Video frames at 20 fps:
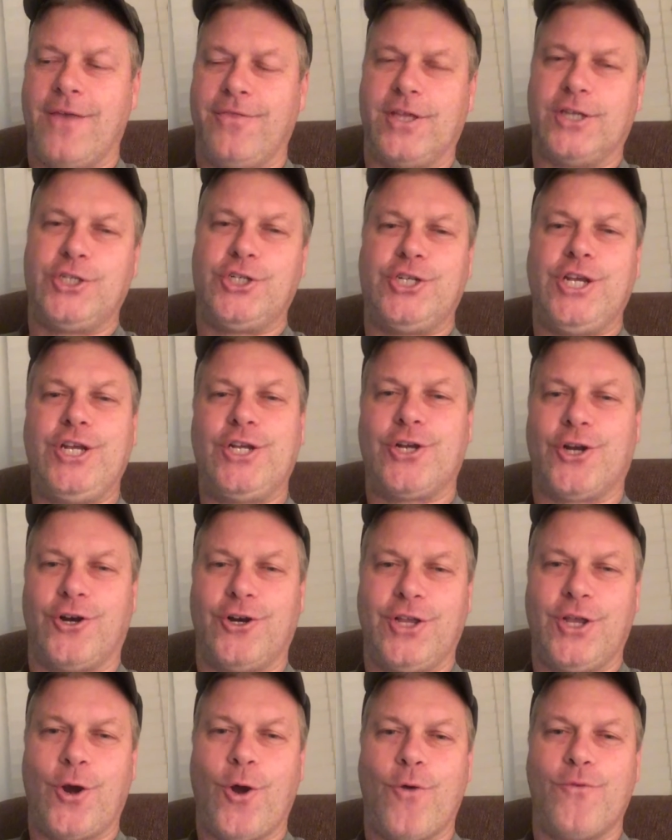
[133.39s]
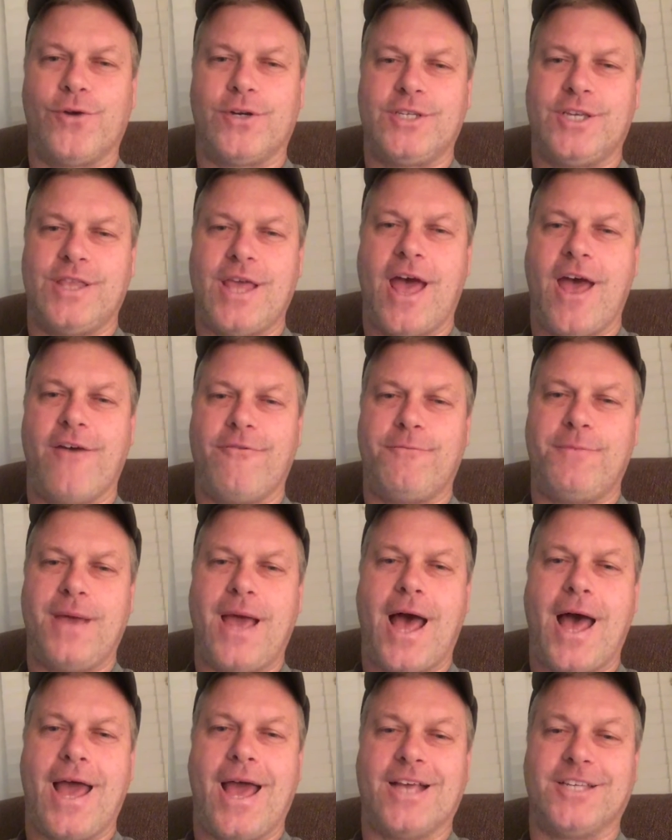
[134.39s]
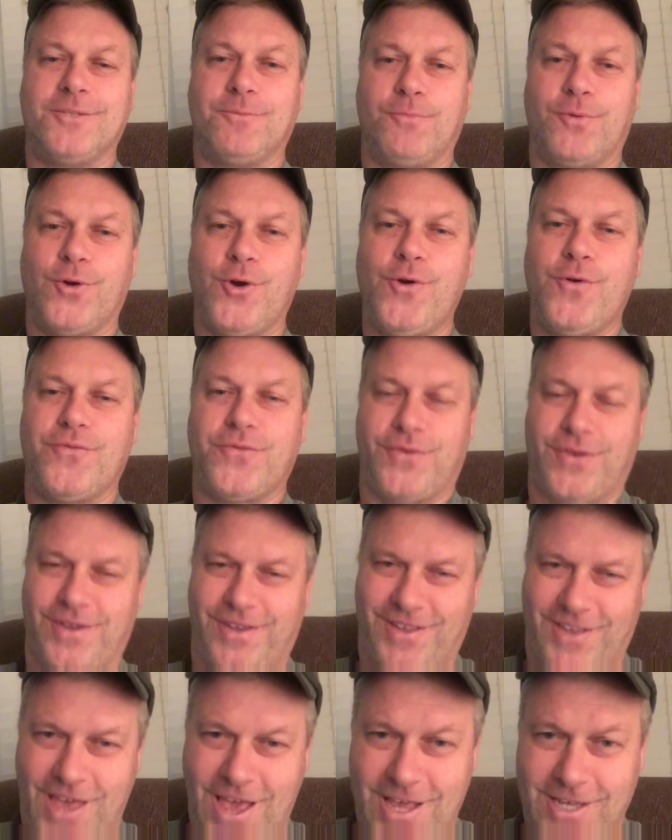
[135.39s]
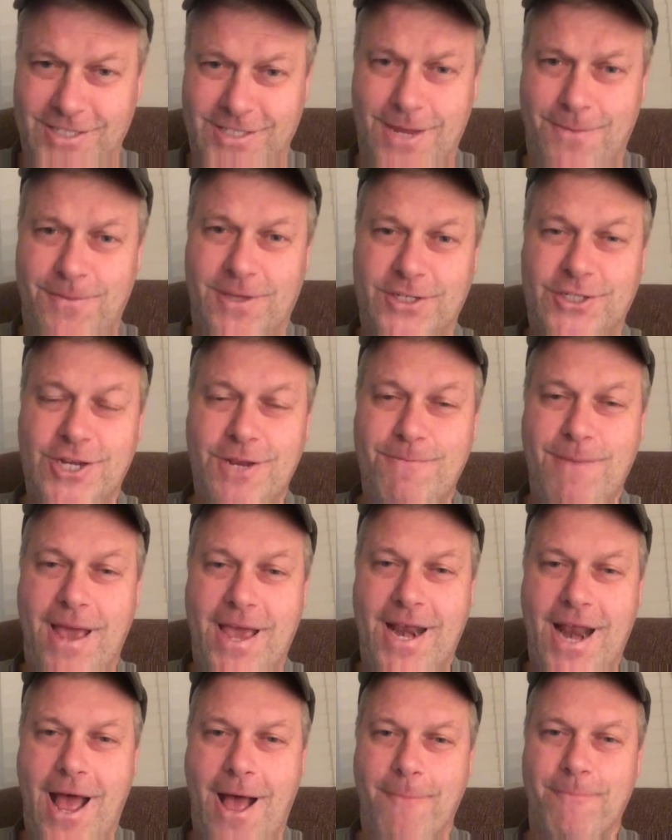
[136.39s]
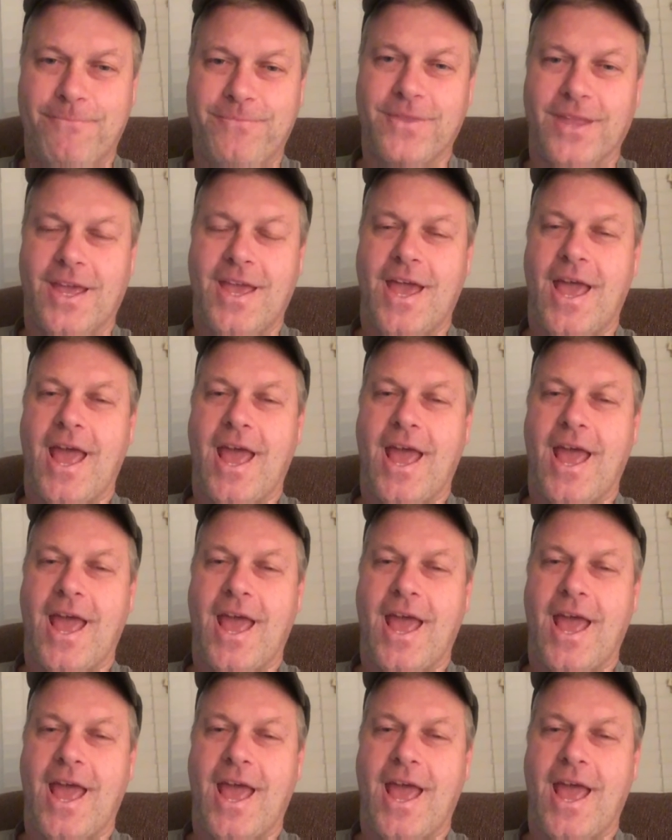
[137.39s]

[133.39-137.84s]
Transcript: Then she turned it over to the FBI as proof, something she made up.